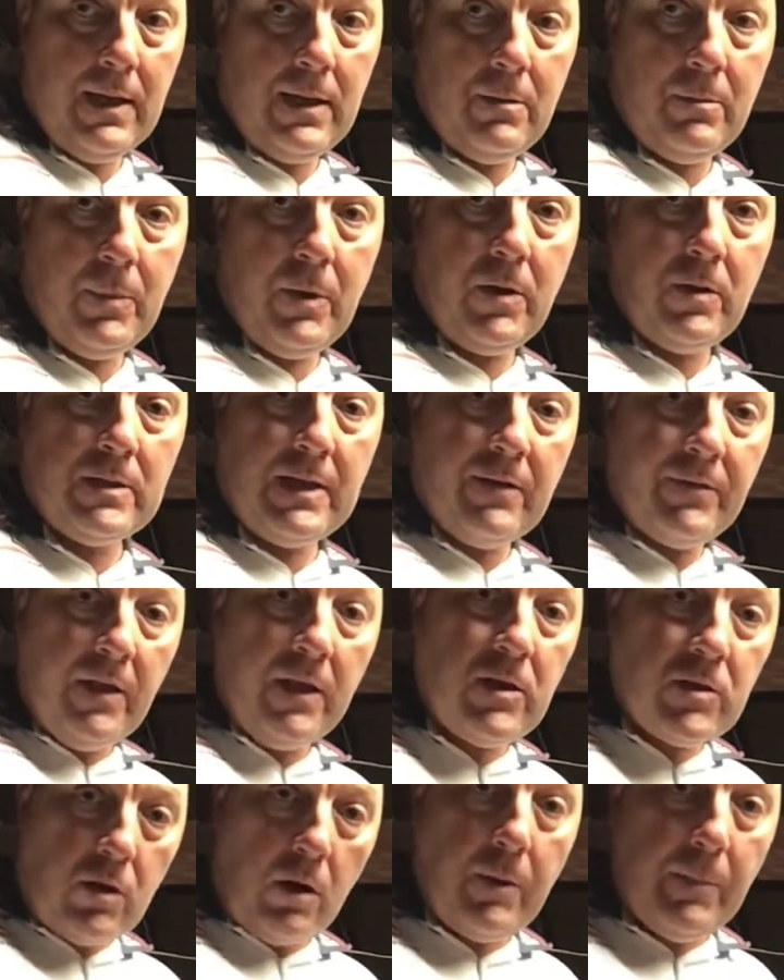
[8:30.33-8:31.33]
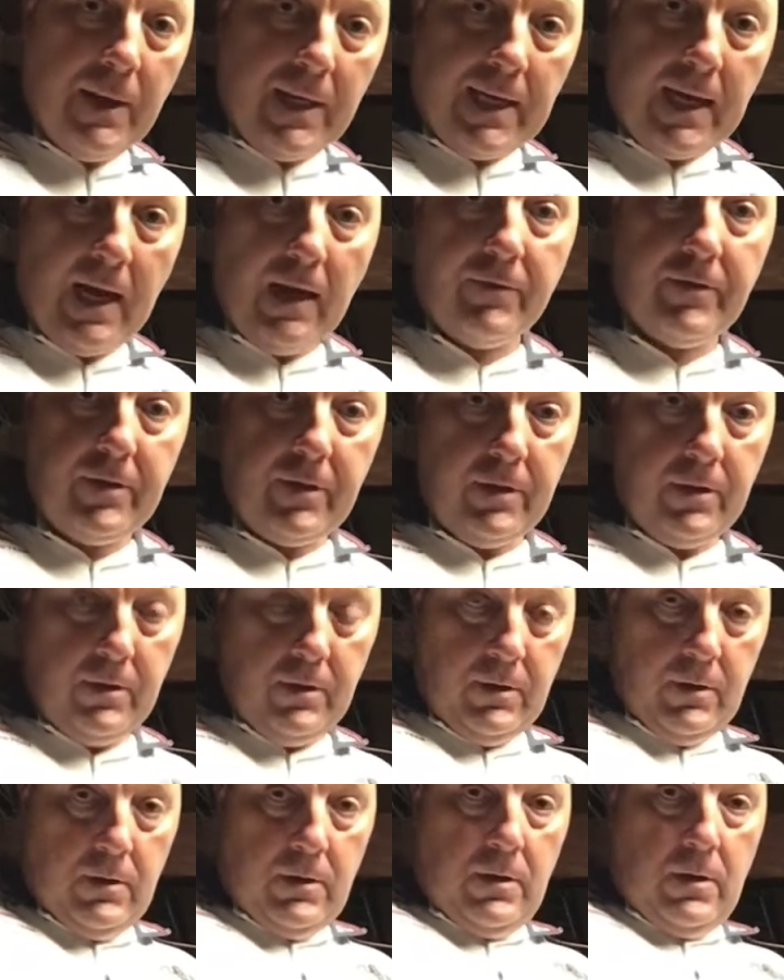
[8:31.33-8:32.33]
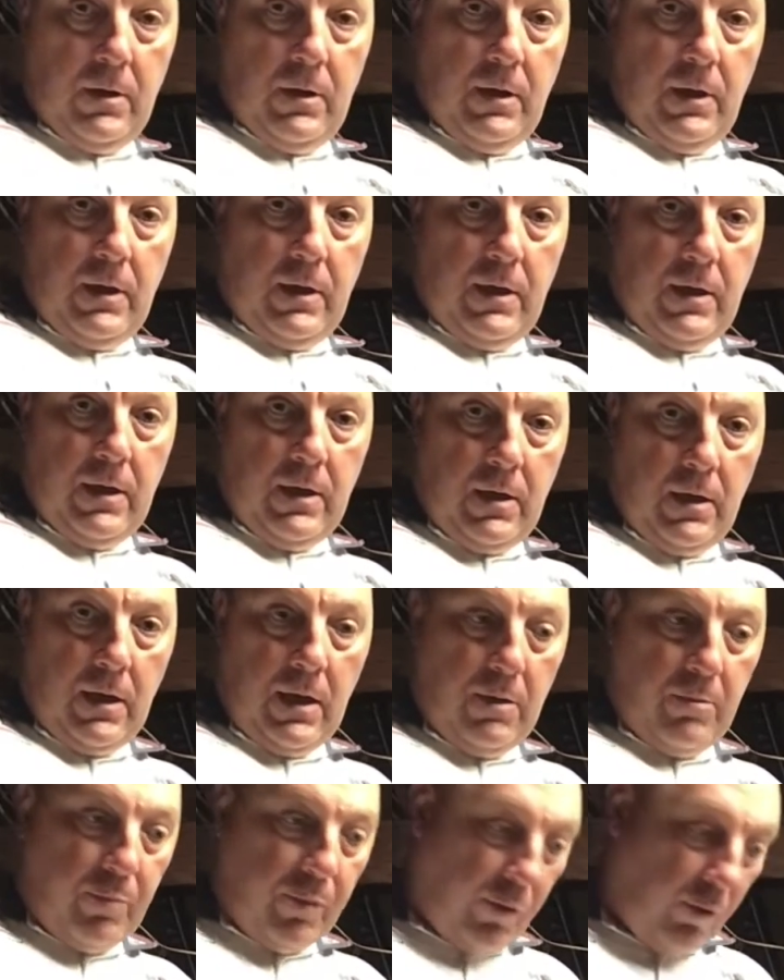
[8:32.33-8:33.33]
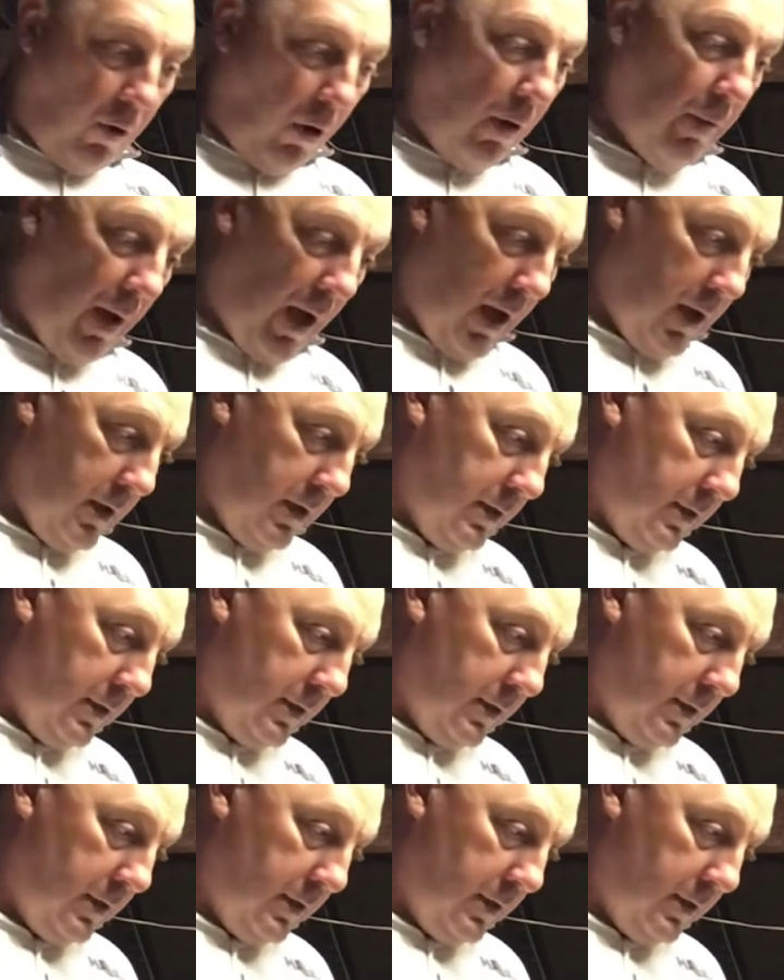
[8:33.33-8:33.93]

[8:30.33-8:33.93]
because everything's got to be covered in primer,